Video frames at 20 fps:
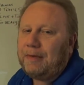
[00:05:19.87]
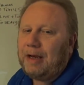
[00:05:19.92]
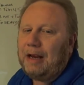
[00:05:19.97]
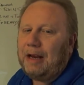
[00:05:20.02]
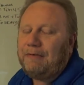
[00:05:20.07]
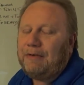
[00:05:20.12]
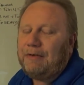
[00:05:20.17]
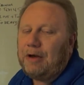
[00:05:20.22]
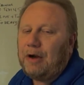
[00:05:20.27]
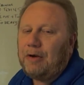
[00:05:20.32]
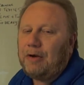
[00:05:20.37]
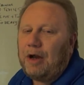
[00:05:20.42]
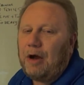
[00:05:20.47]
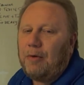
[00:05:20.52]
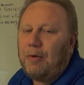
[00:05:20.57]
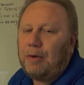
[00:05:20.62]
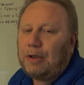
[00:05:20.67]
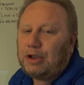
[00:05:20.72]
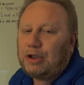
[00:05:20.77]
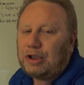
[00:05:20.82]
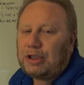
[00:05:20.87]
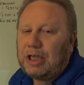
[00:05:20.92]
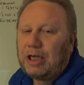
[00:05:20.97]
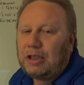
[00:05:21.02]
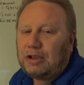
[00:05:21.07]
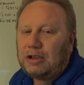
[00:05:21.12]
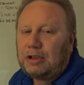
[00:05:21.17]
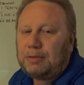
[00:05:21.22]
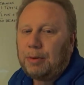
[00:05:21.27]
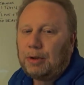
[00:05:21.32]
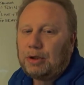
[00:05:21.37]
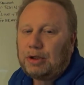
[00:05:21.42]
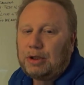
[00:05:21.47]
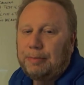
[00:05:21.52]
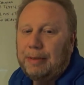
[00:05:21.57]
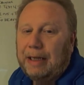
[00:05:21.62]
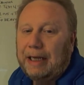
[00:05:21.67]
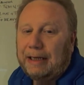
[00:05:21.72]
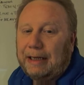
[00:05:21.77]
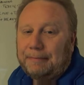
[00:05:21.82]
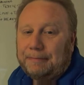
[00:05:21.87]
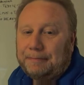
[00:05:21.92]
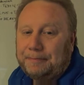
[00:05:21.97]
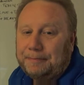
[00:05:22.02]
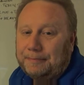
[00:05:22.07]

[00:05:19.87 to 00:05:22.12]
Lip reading: if you don't know what your sales are supposed to be?